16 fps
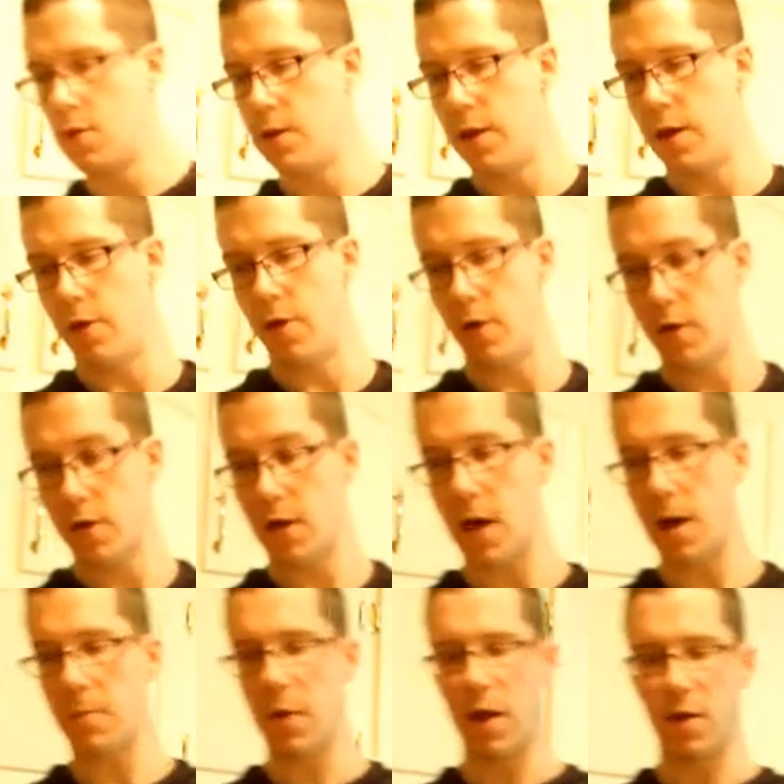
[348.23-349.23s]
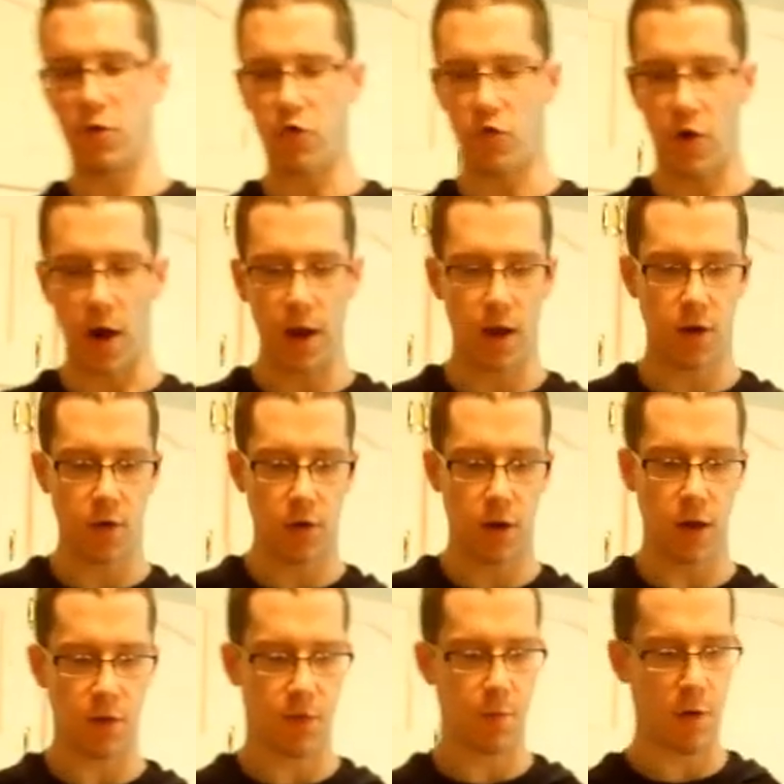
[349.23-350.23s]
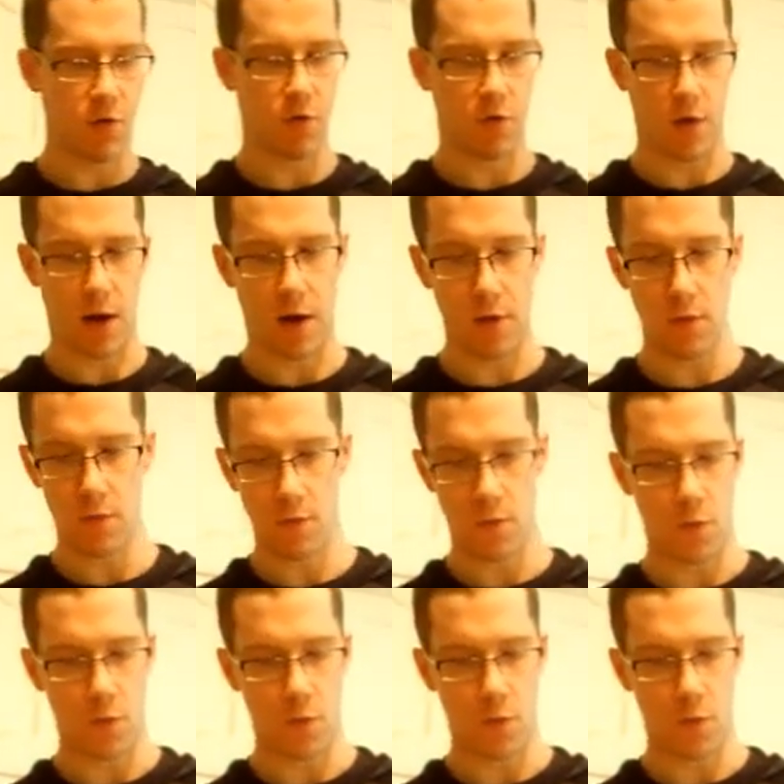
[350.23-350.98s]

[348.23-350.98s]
Now I already got my dry ingredients measured out.